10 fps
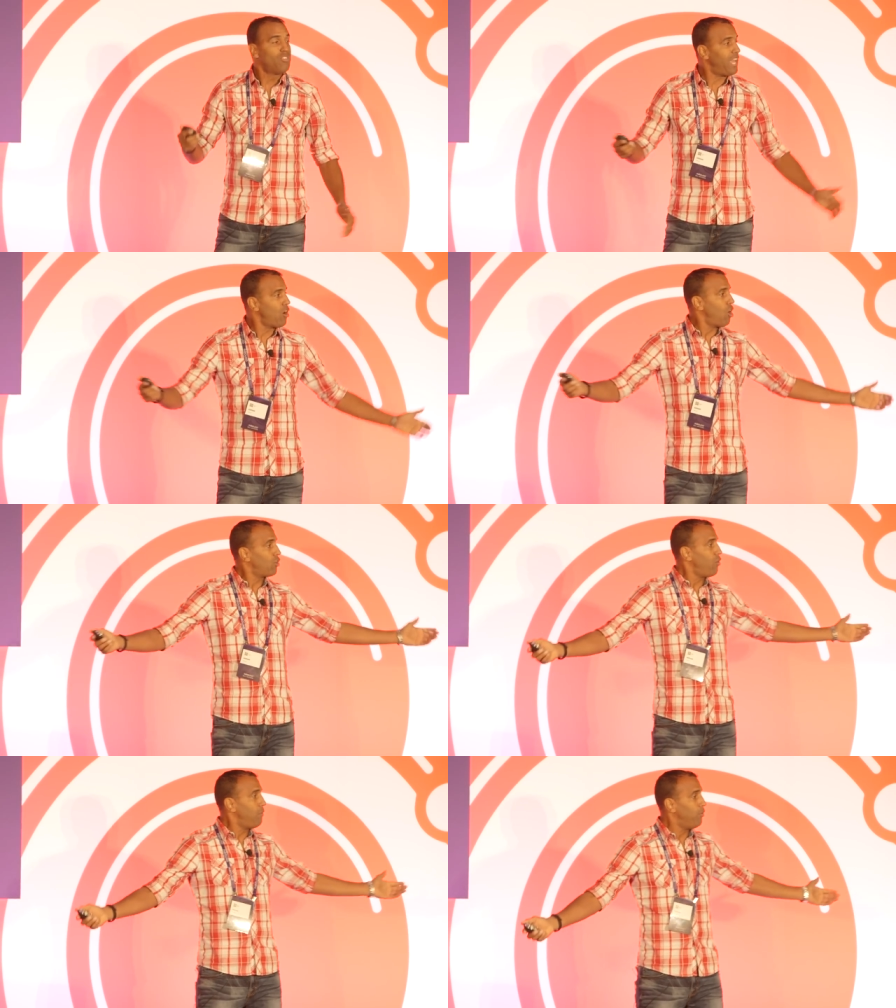They get all
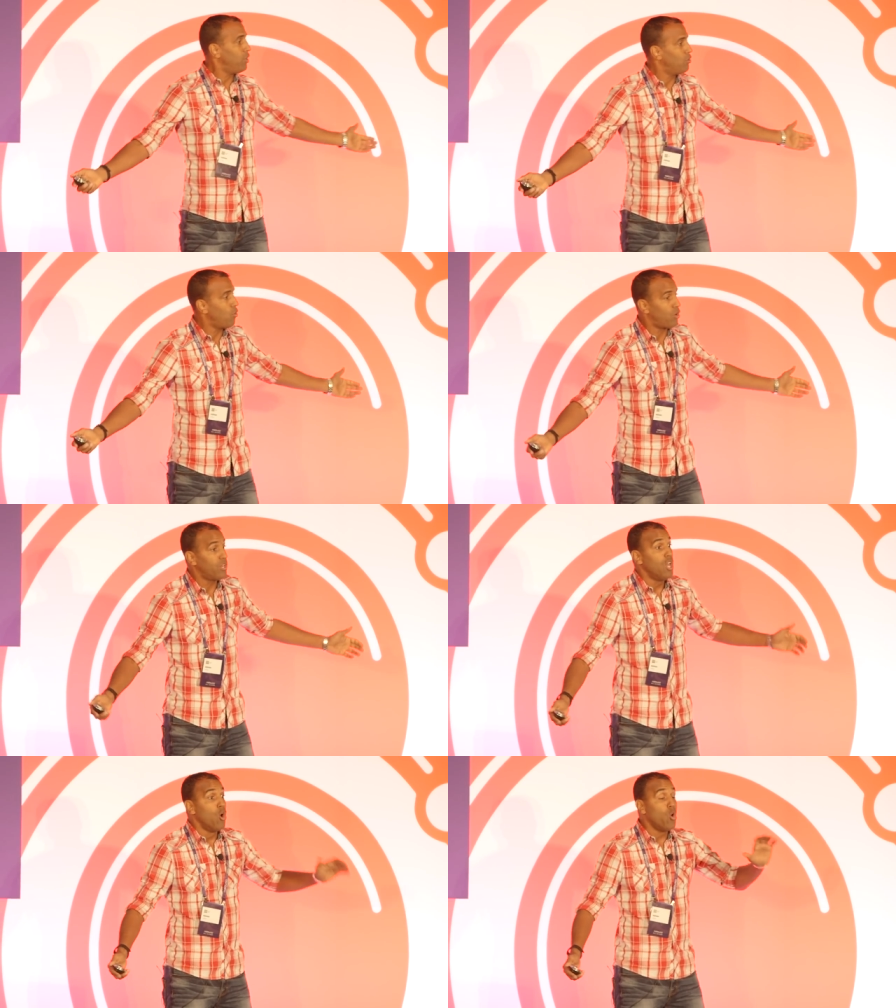the credibility in the world.
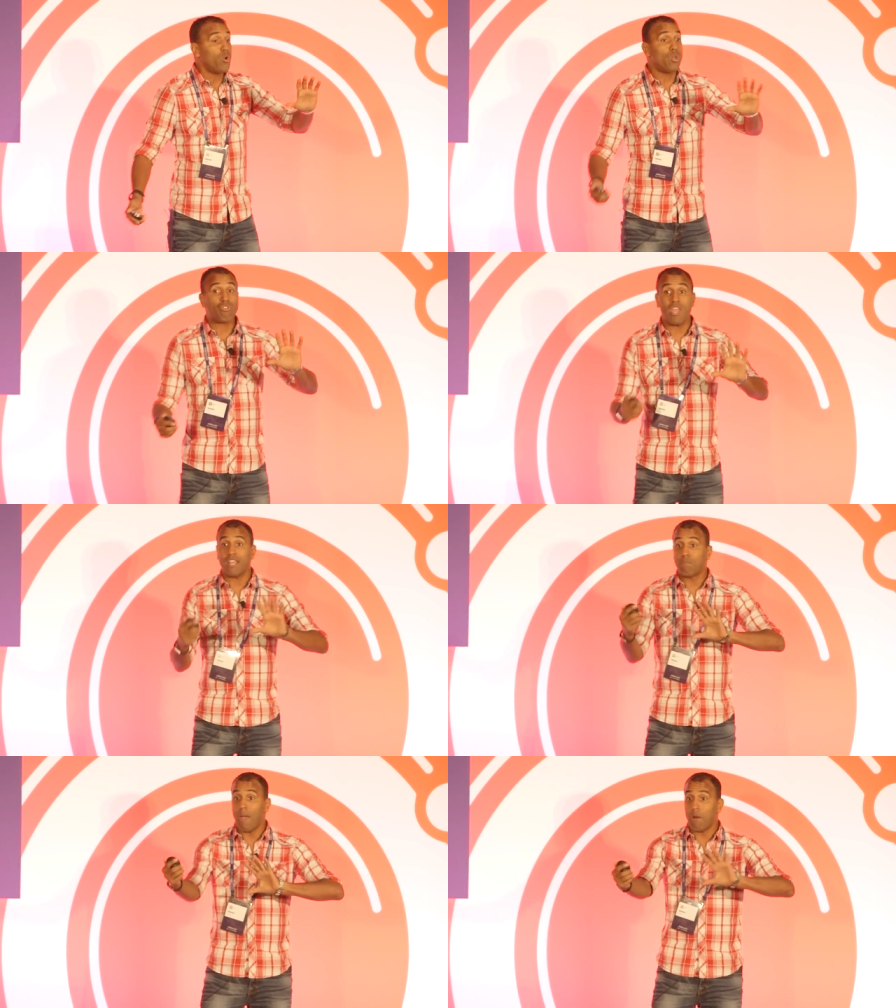And who do you
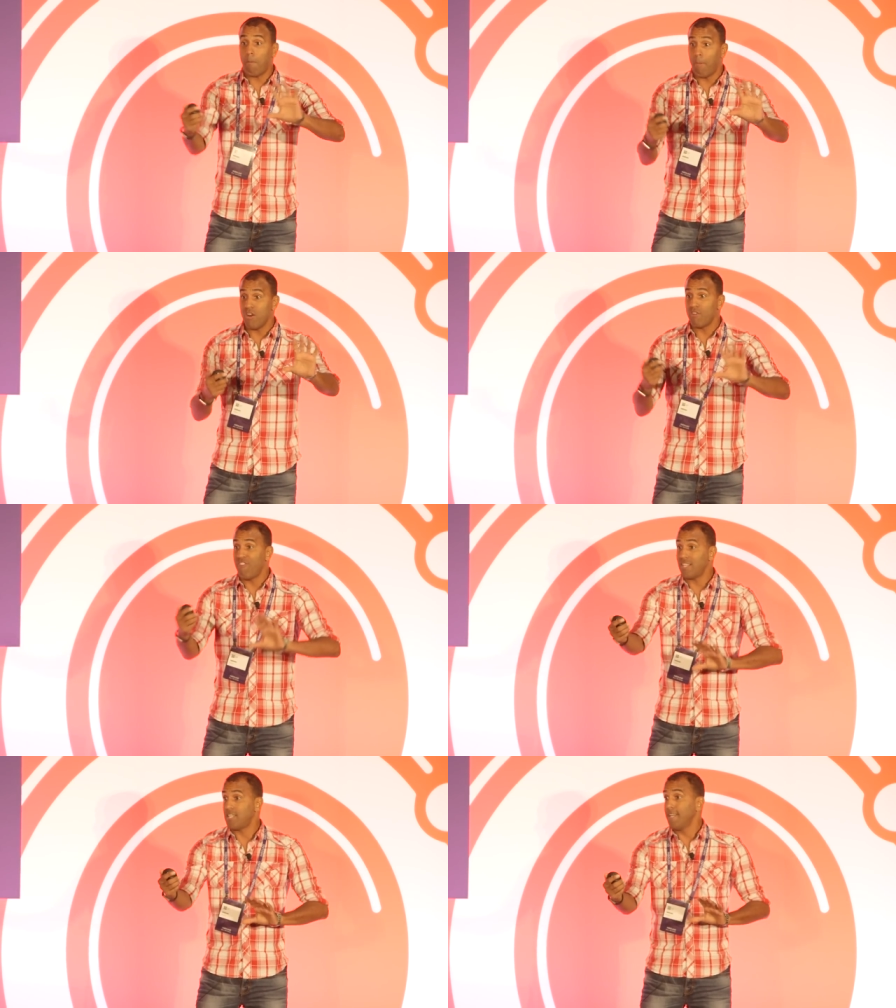think is better prepared to
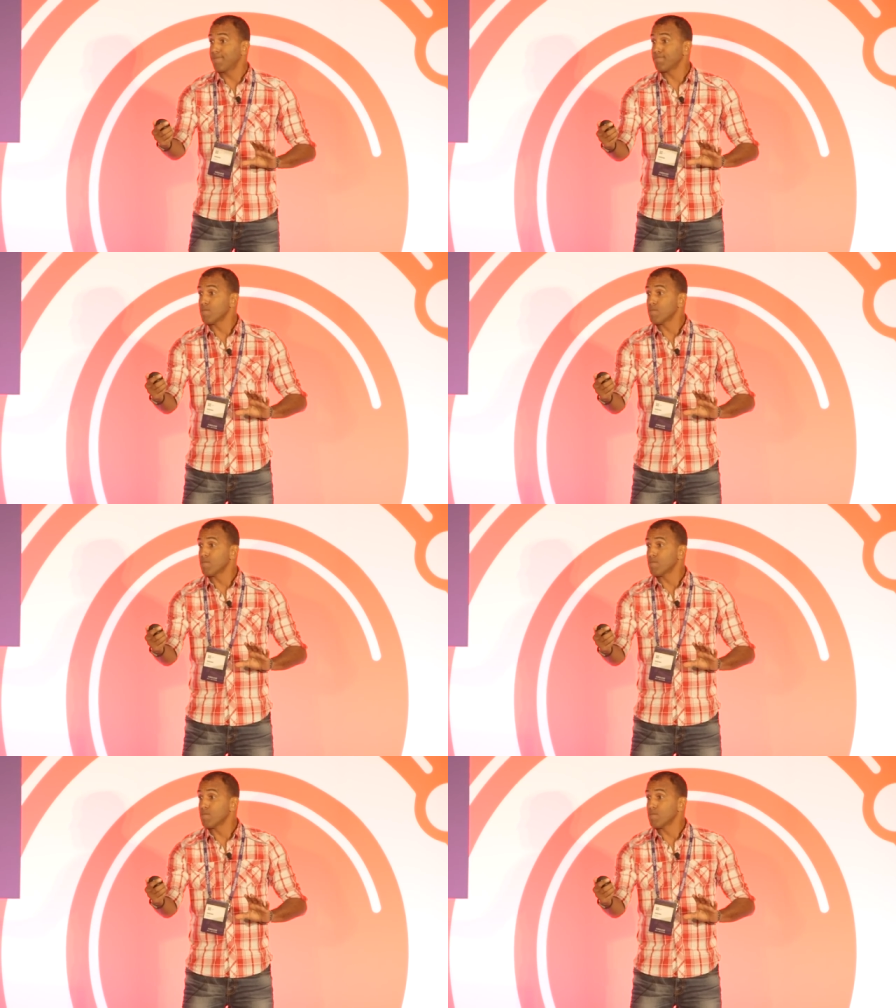fix it?